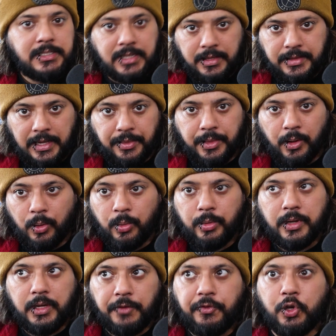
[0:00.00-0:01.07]
said that though,
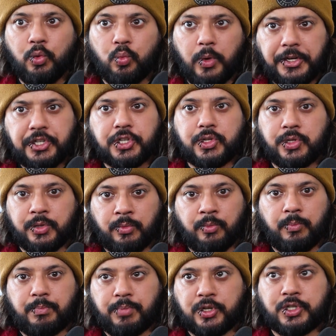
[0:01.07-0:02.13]
if you wish
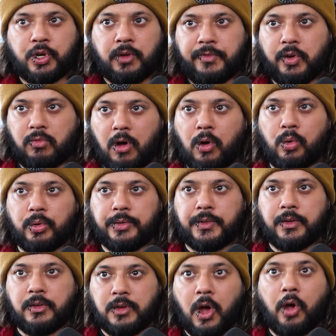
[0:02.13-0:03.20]
to preserve your
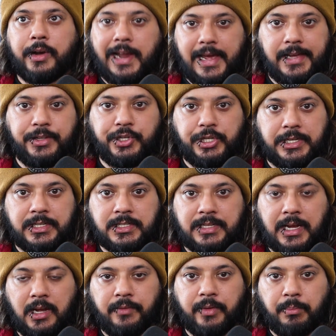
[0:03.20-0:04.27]
old non-AGS
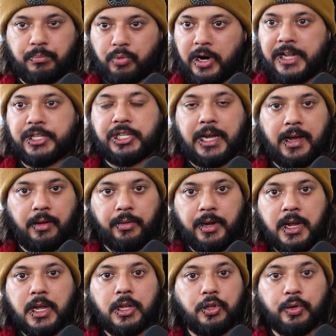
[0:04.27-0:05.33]
save and branch out,
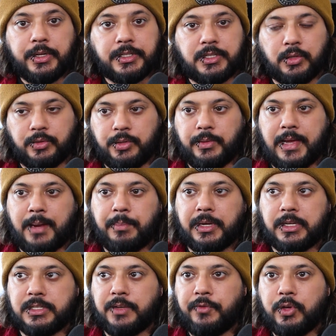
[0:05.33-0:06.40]
you can still do that,
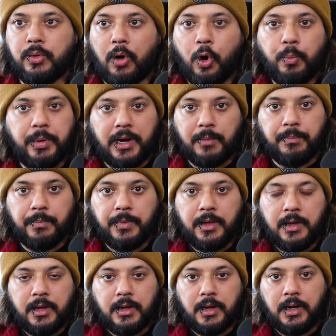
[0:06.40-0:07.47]
because if you open up
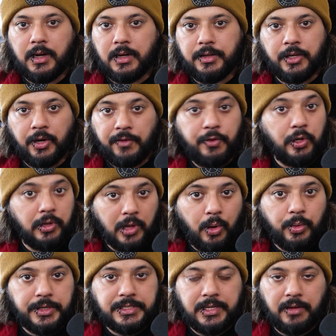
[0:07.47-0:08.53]
if you
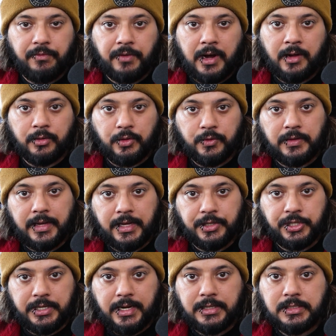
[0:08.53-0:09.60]
load a save file using
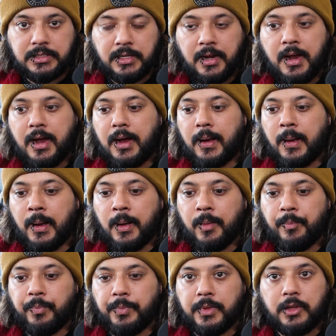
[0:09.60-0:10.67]
AGS,
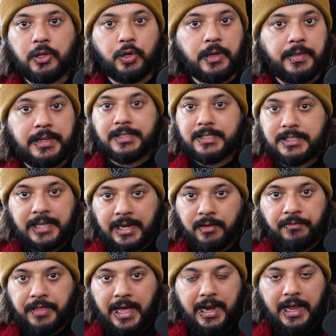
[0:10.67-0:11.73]
you can
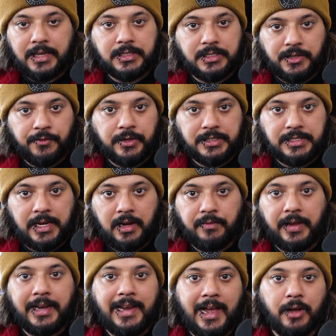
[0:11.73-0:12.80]
save that as a different save,
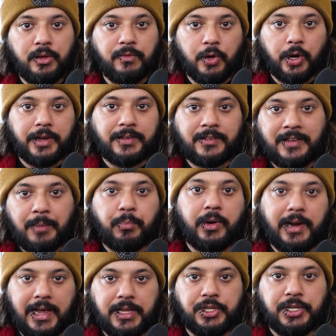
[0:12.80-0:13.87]
and now you've got a
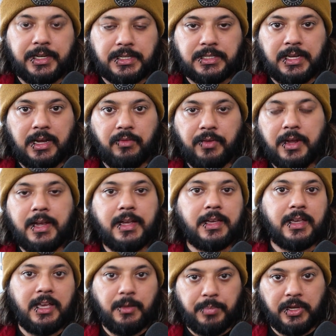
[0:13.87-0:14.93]
separate AGS save,
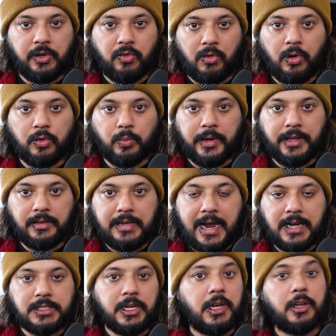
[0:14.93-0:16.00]
keeping your old one
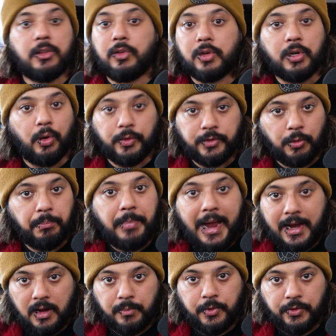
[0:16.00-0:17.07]
intact. You can also
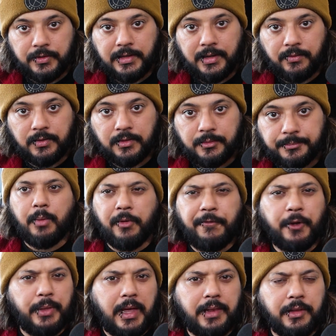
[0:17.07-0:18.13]
back up your saves. And we
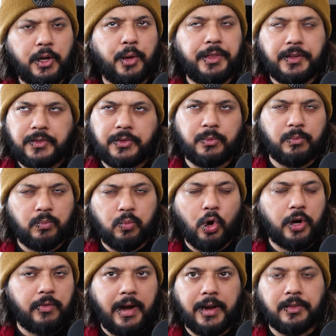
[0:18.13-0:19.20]
feel that, this
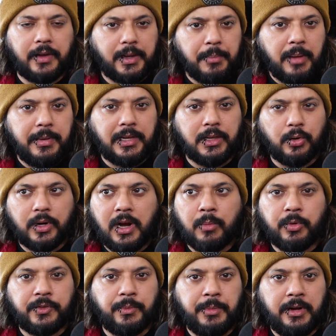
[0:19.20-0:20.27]
workaround is like maybe a little
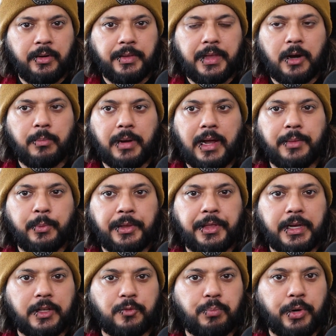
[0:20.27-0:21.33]
cumbersome here and there, but we
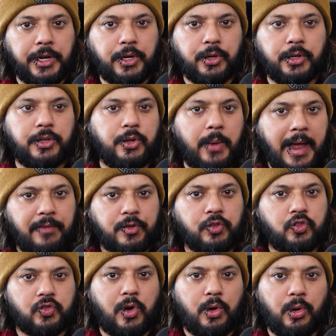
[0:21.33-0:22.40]
think it's pretty good. You have
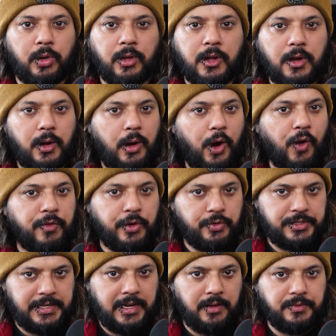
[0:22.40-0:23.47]
control over your
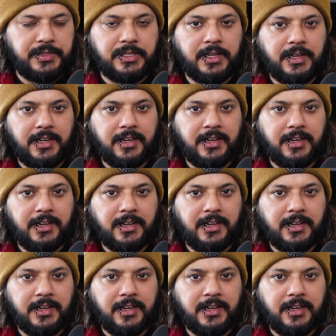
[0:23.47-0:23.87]
saves.